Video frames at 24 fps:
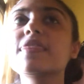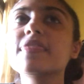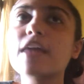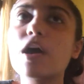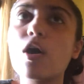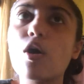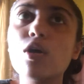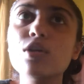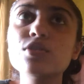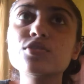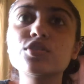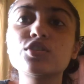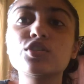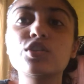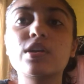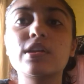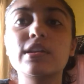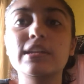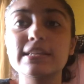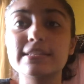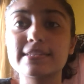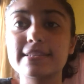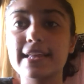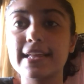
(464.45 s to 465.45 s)
They're also not
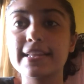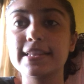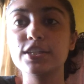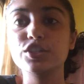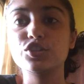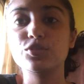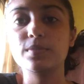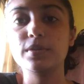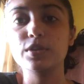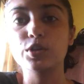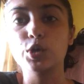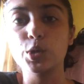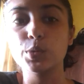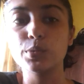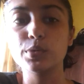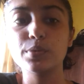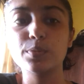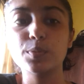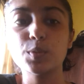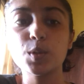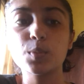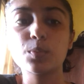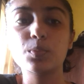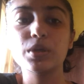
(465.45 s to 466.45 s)
less likely to be
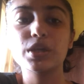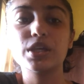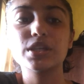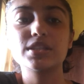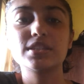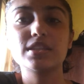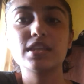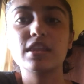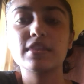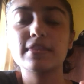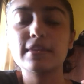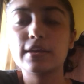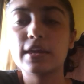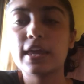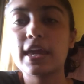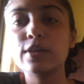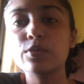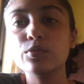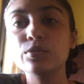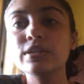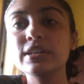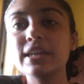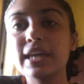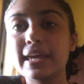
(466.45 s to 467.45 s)
overworked because they can
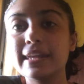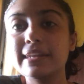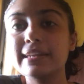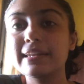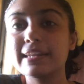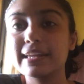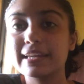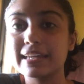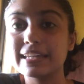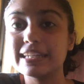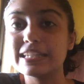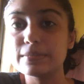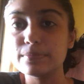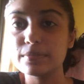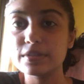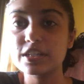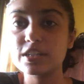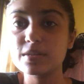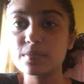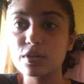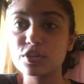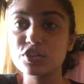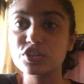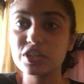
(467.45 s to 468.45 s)
only handle a limited
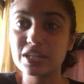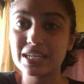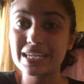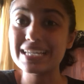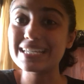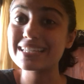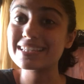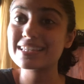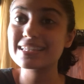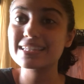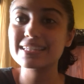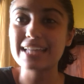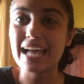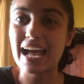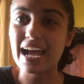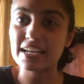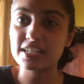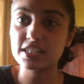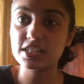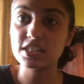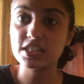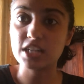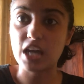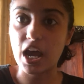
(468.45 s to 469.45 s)
amount of cases at
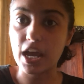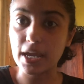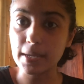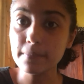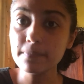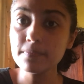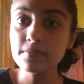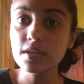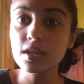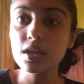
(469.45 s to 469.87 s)
a time.